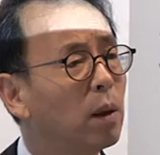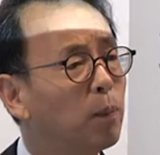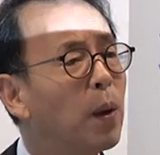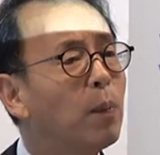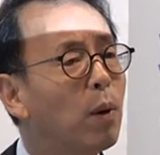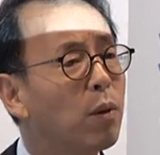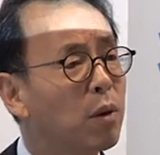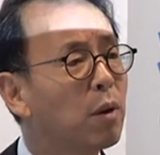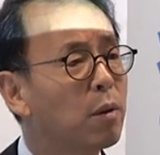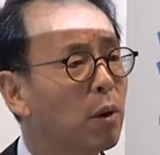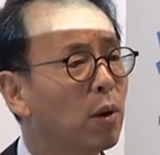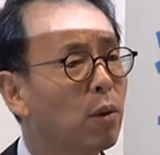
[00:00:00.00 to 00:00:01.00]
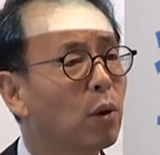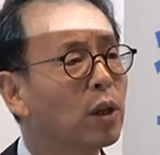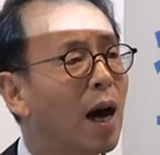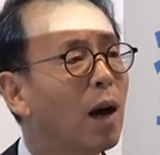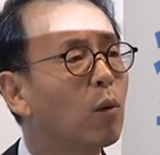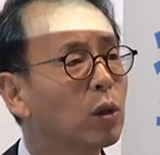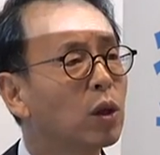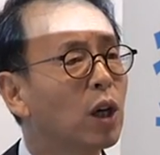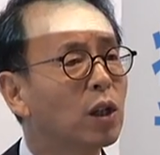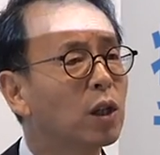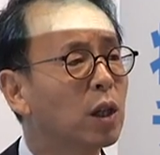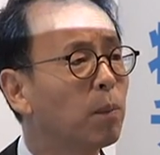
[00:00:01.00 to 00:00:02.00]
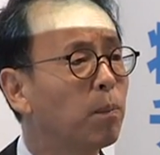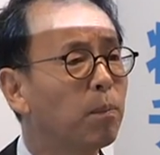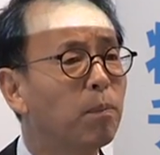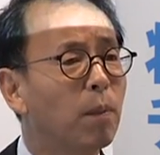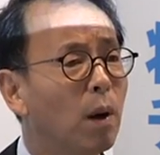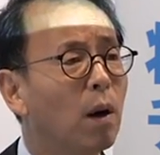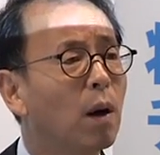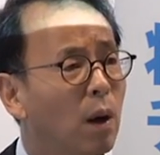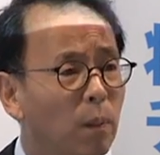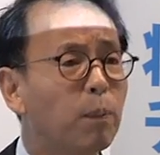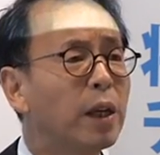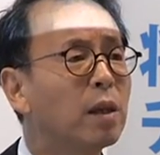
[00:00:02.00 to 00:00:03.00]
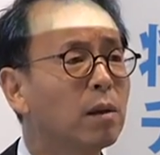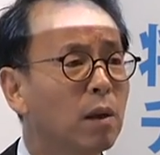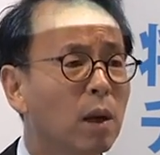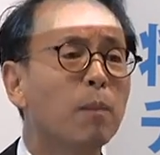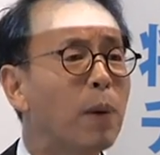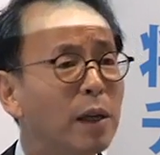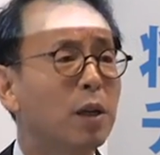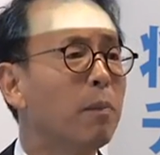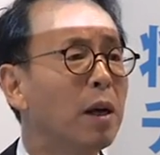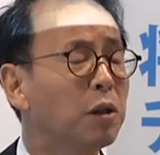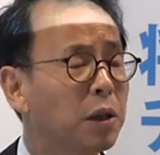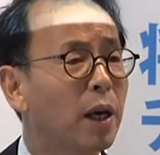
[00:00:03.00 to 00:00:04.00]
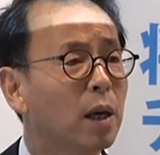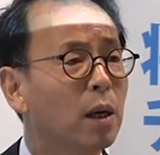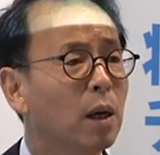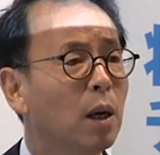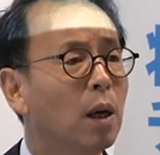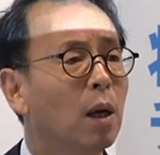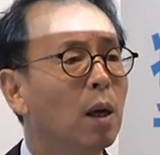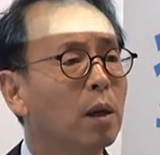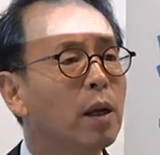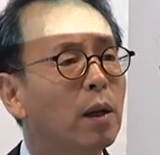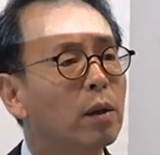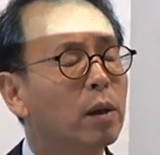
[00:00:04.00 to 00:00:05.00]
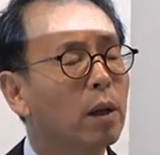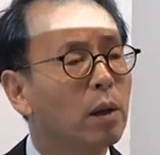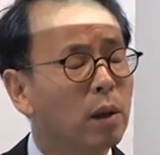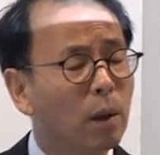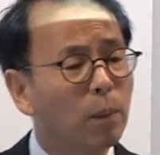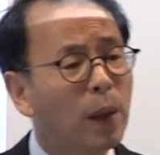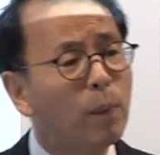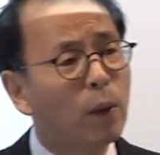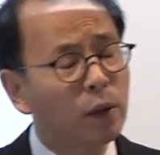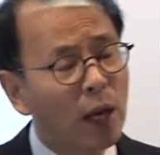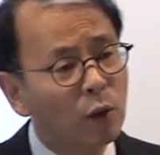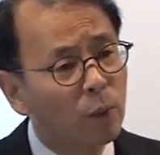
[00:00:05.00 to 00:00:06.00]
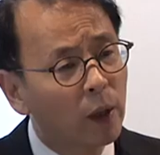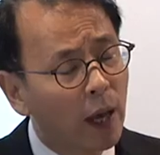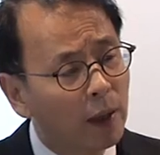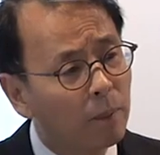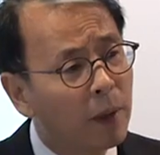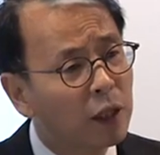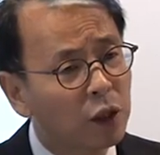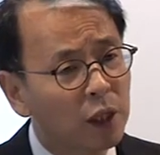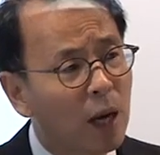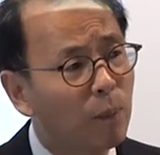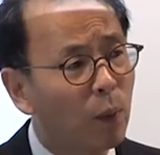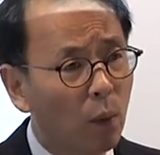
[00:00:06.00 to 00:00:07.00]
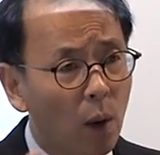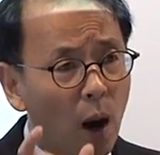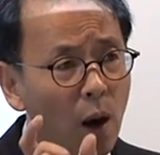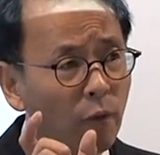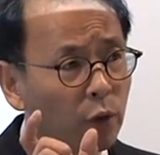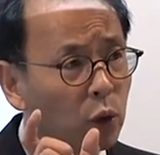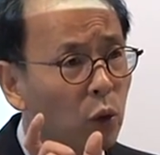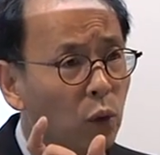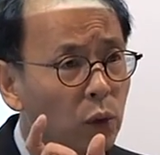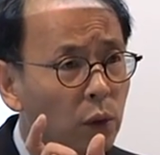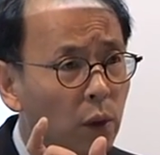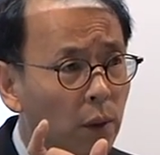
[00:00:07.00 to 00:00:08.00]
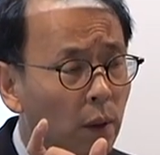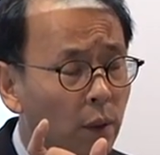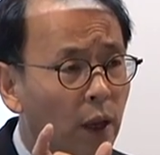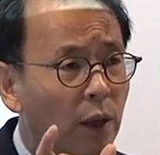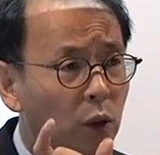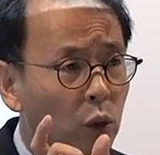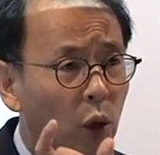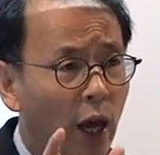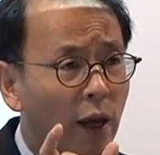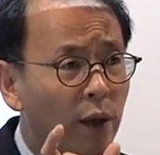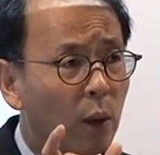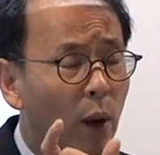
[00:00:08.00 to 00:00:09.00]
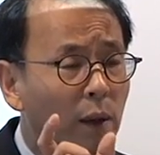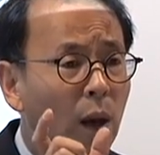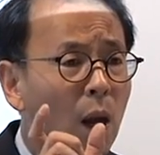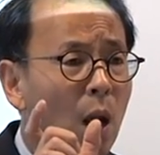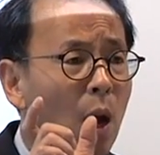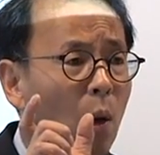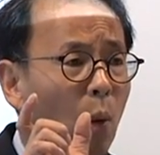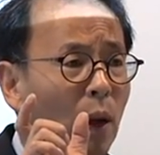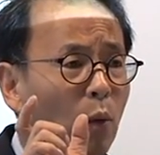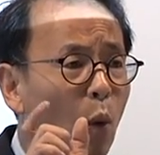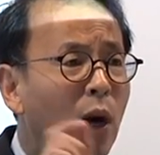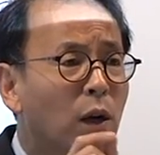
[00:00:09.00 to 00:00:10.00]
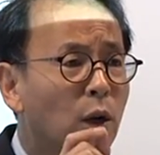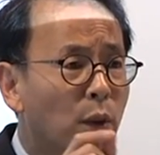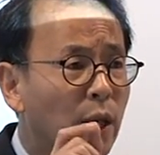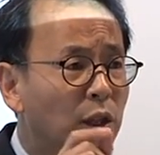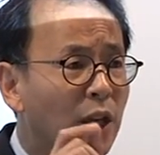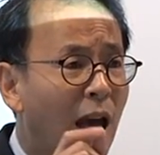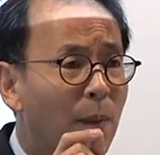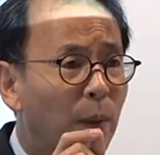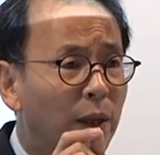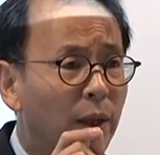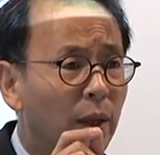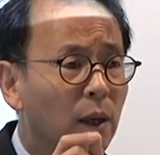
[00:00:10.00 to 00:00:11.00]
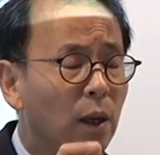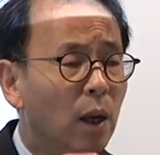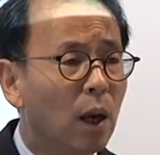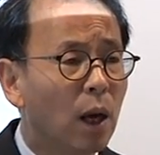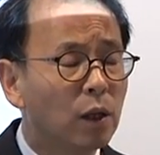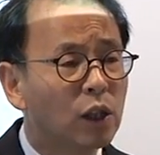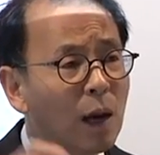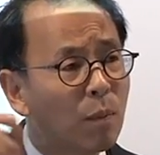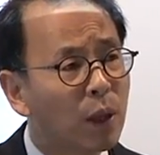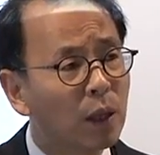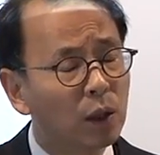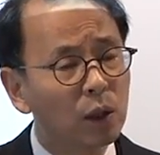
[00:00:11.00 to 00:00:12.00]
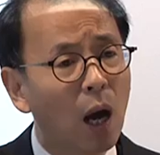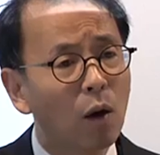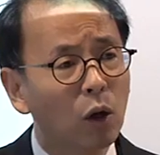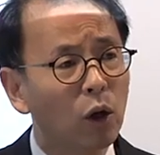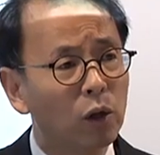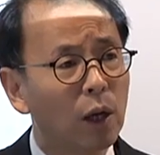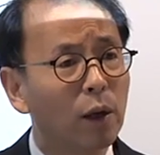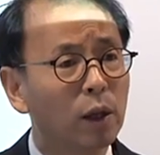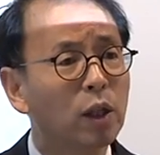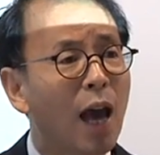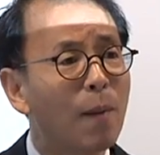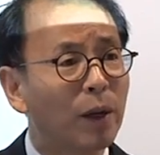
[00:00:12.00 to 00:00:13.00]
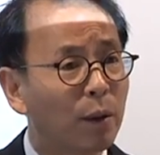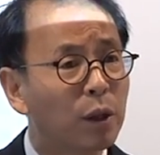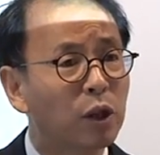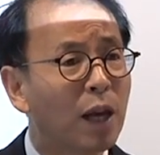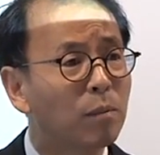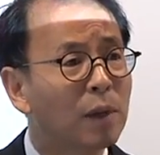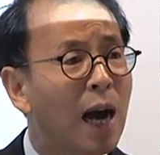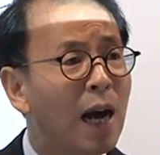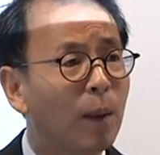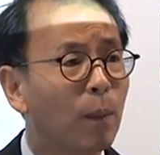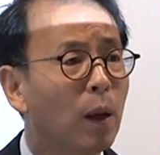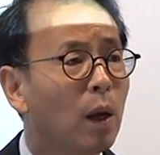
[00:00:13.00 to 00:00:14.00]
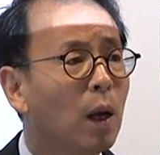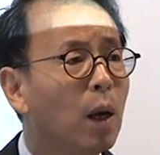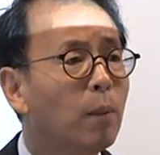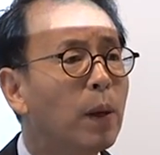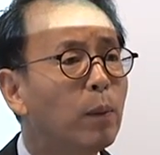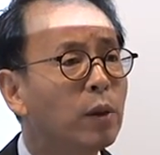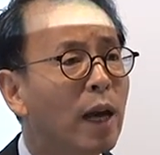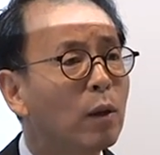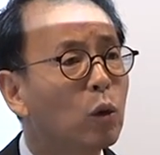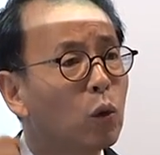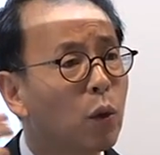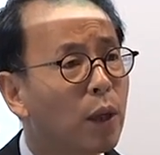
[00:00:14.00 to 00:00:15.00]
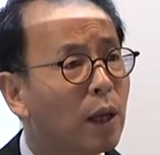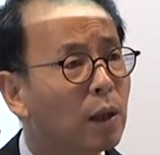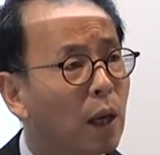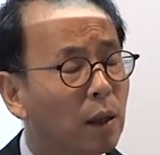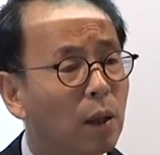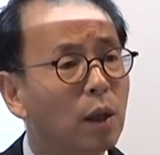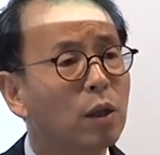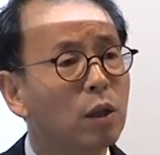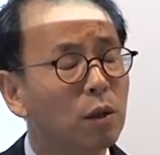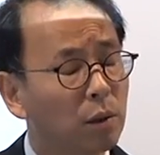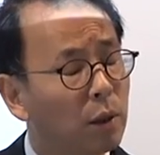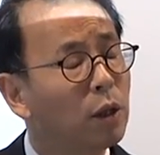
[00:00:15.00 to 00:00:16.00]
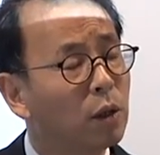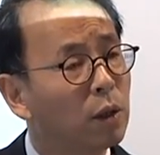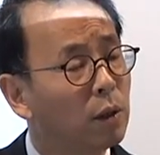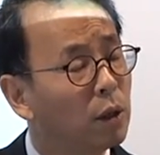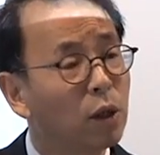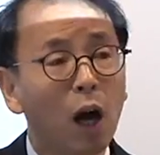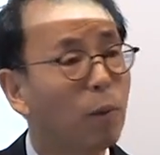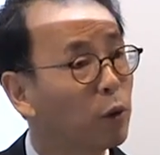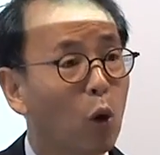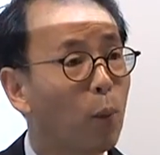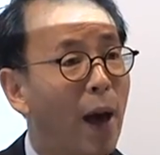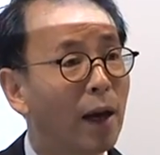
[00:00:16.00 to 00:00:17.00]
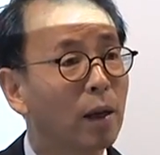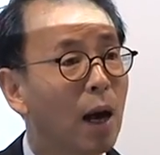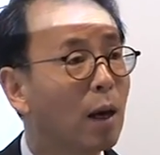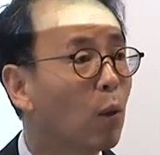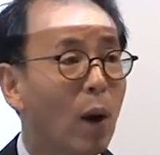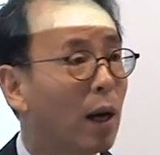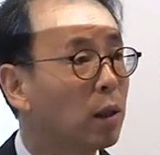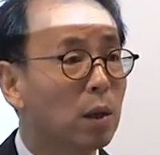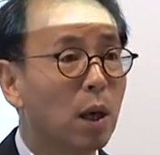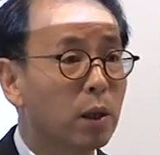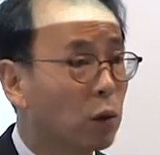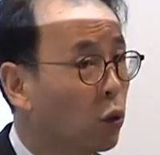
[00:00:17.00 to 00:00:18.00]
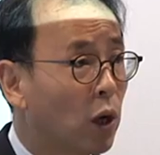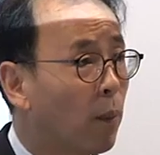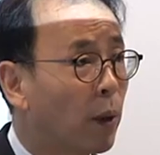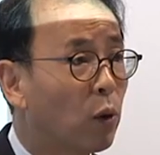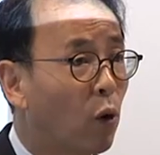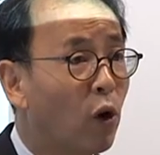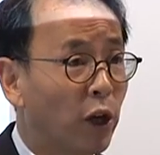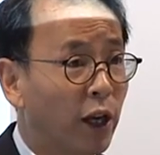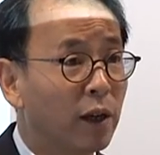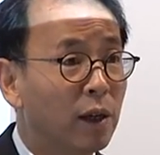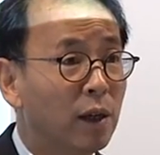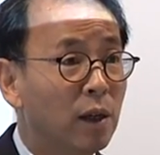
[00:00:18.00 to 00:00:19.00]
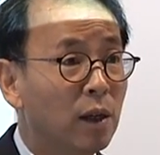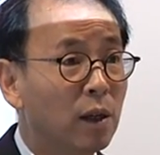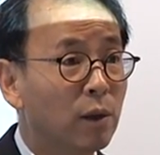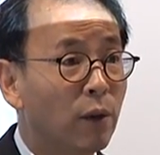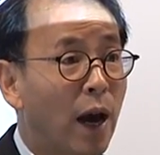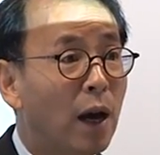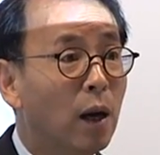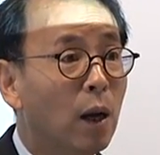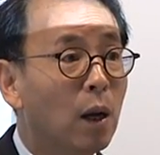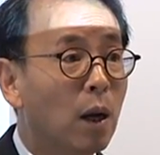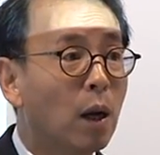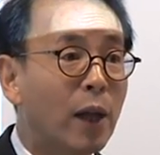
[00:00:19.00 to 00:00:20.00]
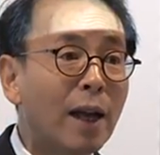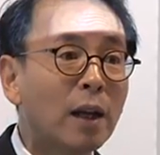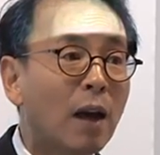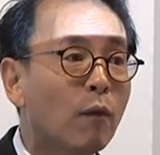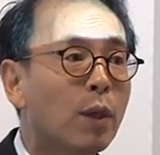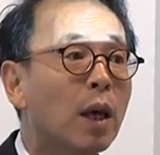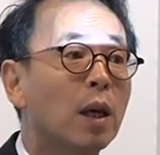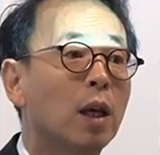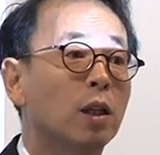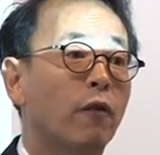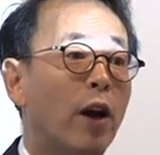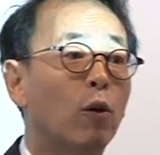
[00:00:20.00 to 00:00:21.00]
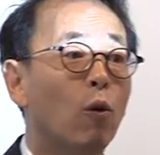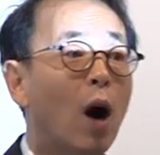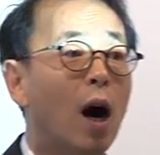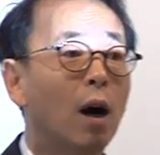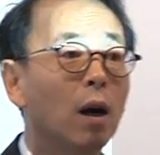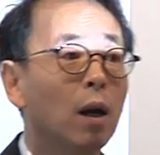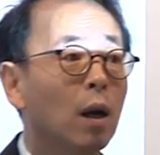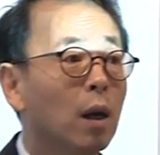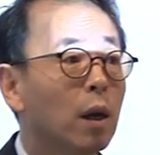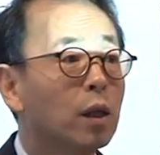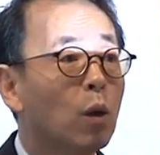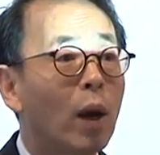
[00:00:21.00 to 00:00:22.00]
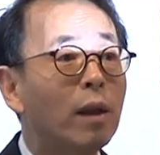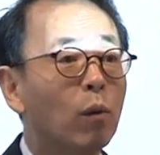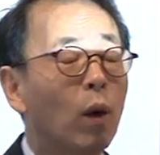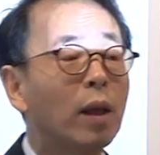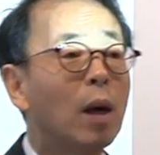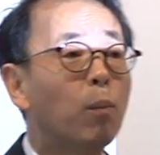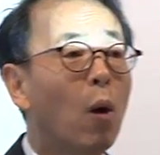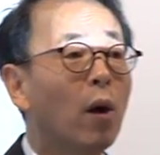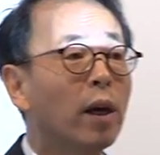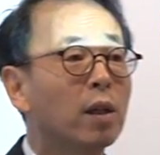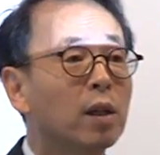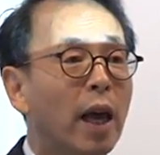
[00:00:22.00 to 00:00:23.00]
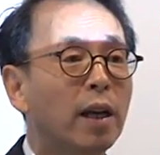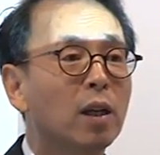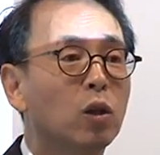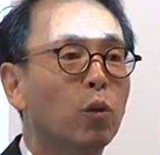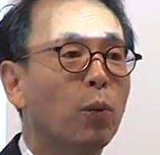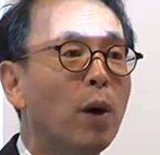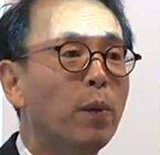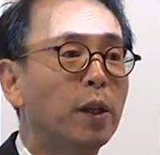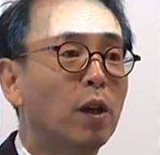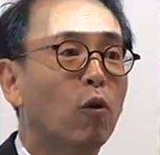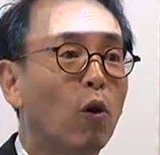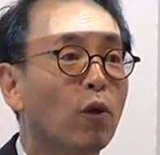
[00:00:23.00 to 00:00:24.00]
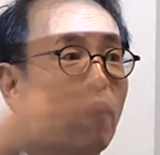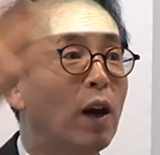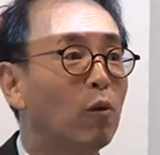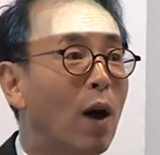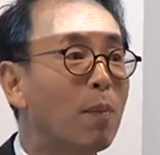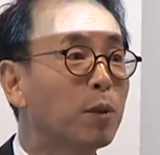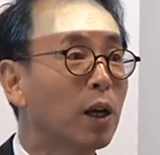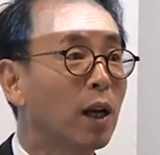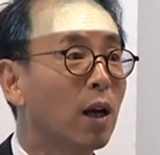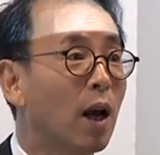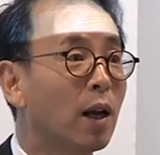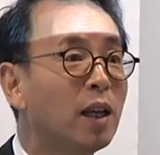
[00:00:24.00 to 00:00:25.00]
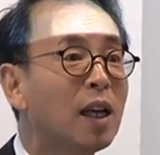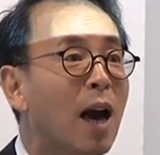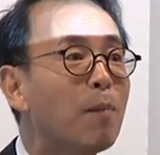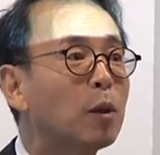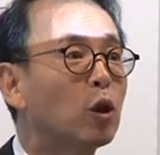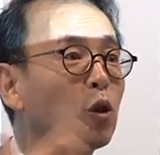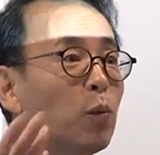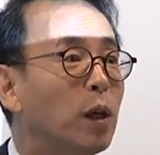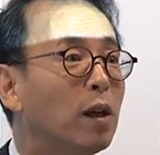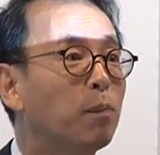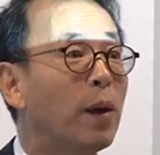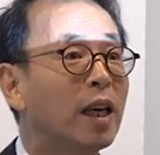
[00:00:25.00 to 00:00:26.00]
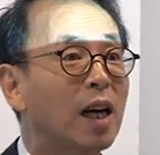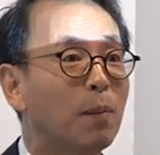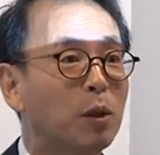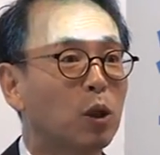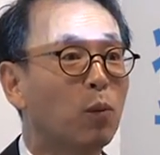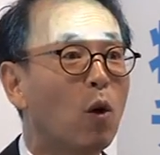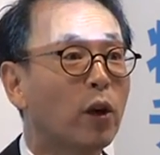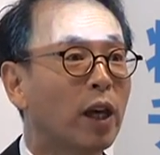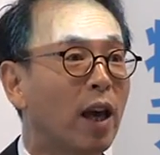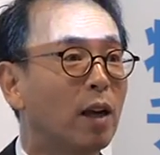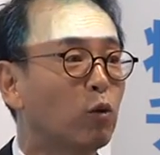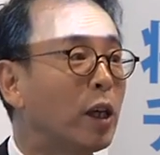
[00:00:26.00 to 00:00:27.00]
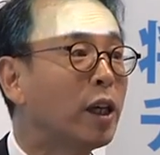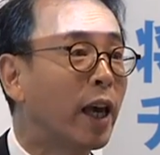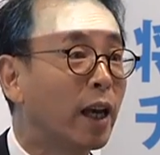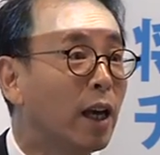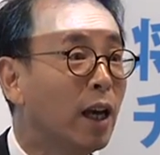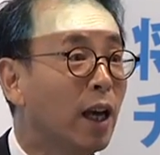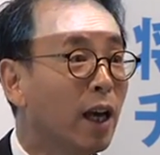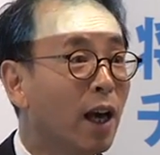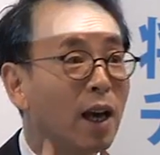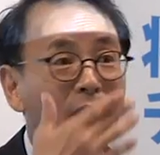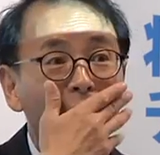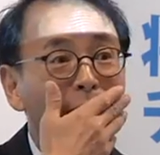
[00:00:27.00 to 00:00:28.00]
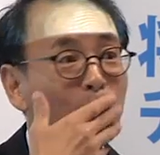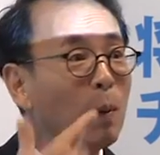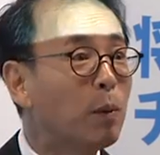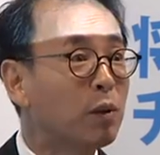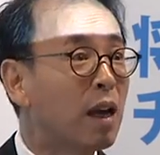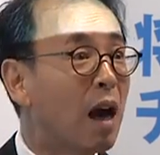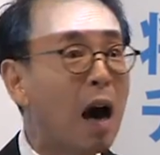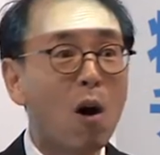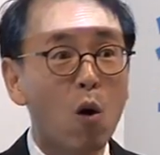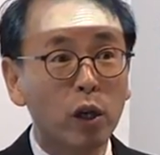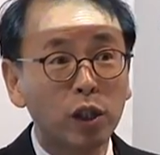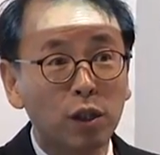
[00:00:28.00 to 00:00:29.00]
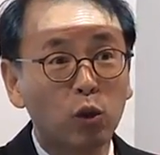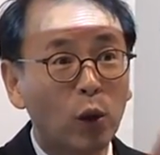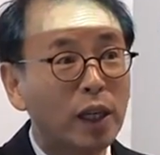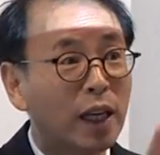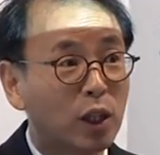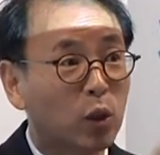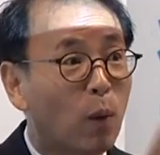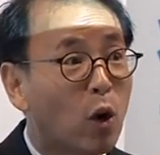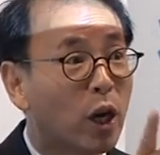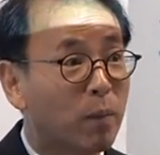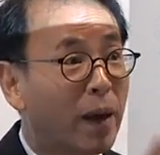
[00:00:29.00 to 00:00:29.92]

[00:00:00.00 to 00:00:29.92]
people thought I was just being pessimistic. Now, people tend to get mixed up of two things together. When one good thing is happening, and something is not good is happening at the same time, people tend to think that this is not so bad. Otherwise, it should not be growing. Yeah, that kind of thinking is very wrong. It's when a boy is getting to puberty, growing very rapidly, and he happens to be picking up smoking and drinking, and people say, oh, it's the drinking, smoking